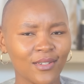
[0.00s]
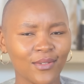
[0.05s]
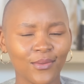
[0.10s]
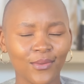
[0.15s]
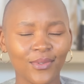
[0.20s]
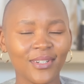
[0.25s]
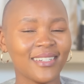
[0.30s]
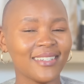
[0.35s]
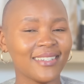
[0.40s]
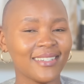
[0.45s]

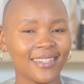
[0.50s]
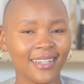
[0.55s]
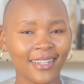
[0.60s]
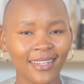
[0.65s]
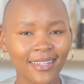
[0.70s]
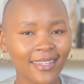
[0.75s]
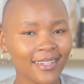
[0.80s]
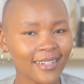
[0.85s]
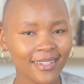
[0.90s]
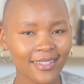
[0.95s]

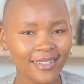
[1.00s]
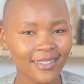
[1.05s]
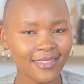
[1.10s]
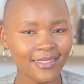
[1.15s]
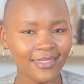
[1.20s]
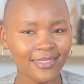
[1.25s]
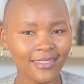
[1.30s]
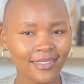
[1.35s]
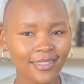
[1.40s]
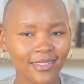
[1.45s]

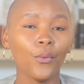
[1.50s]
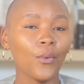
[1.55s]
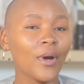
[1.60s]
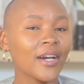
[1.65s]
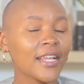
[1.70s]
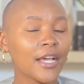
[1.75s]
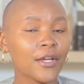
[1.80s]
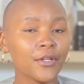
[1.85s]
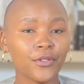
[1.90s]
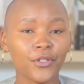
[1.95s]
Ridiculous.
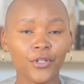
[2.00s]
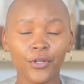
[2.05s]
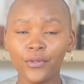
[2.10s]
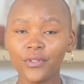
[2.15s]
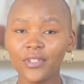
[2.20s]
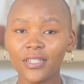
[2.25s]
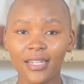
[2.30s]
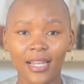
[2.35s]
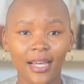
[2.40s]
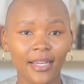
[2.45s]
What I
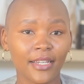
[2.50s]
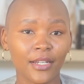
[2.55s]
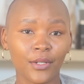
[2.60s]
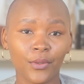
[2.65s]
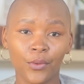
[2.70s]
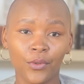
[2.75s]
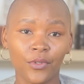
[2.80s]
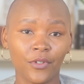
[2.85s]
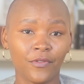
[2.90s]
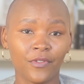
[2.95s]
don't like in
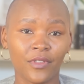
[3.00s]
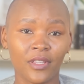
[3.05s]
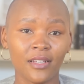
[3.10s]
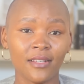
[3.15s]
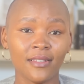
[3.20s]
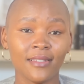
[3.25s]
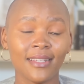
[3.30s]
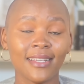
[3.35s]
all of this